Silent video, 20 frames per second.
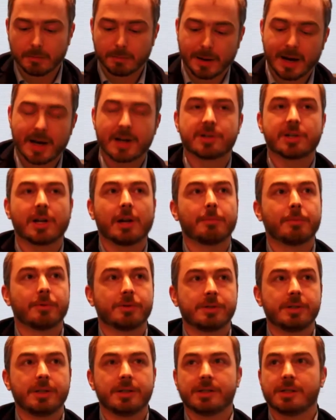partial
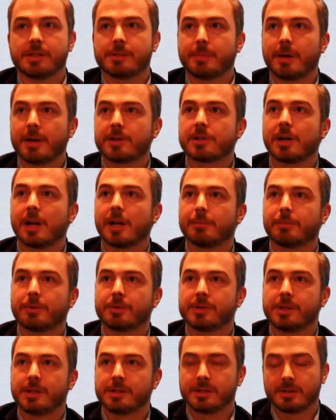prosthesis, partial hand
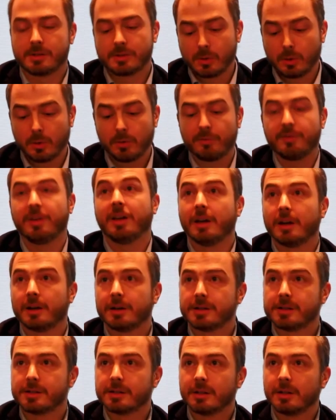prosthesis, so
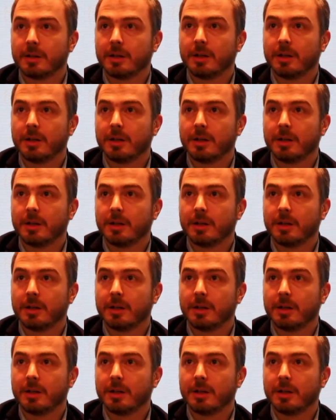fingers.